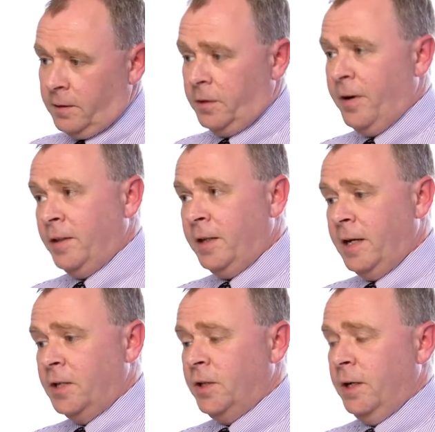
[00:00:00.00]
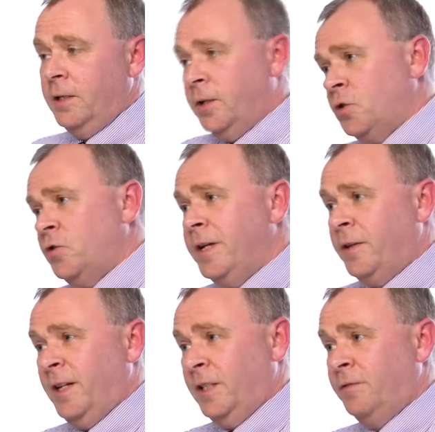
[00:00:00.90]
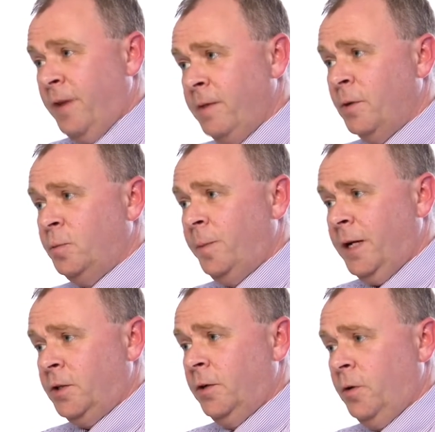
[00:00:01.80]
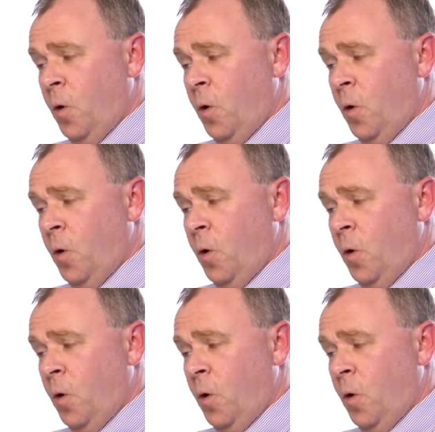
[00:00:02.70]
The great thing is that industrial Ethernet is very much based on